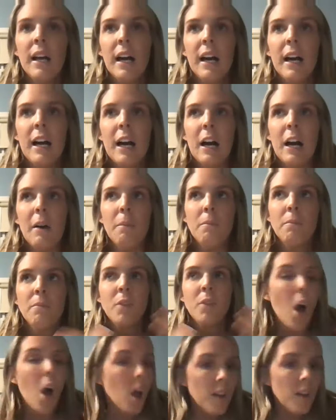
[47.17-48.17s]
all
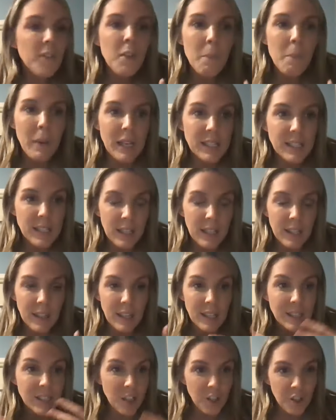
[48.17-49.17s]
of the basic
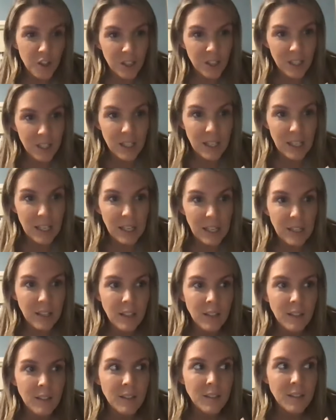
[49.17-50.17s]
things that you're going to
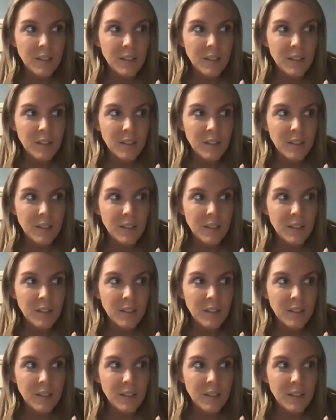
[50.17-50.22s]
need